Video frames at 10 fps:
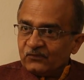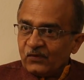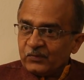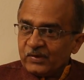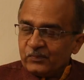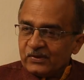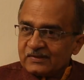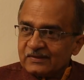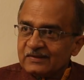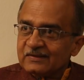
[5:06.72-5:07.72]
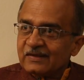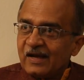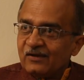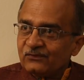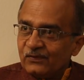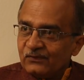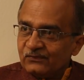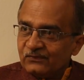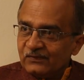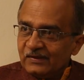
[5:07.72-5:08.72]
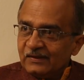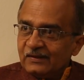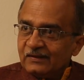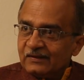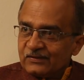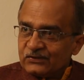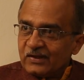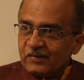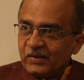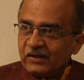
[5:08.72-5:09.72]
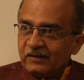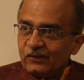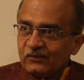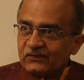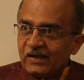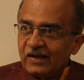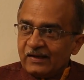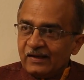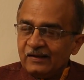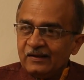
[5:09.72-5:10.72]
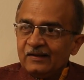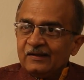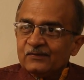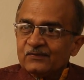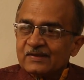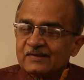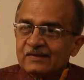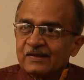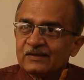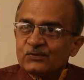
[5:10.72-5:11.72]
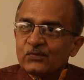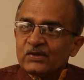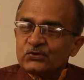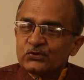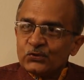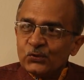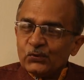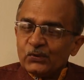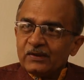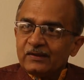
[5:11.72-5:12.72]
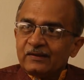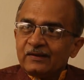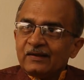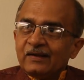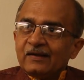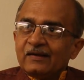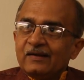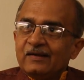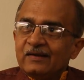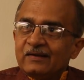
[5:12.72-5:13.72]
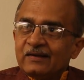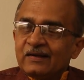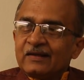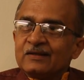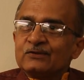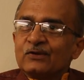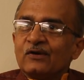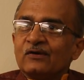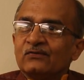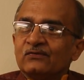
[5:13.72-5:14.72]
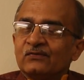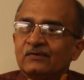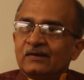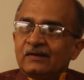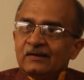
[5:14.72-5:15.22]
from the personal staff of the chairman of Sahara were seized, which showed details of